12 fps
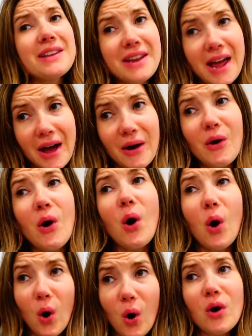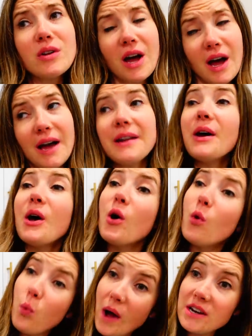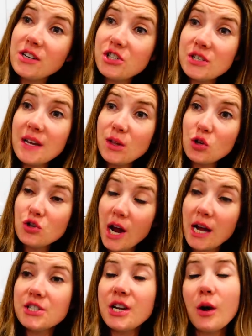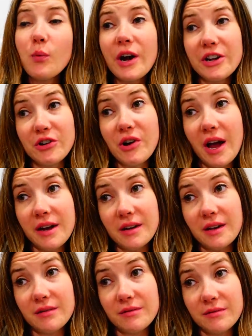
Now, hold on. Why don't you take the trash out while you're at it?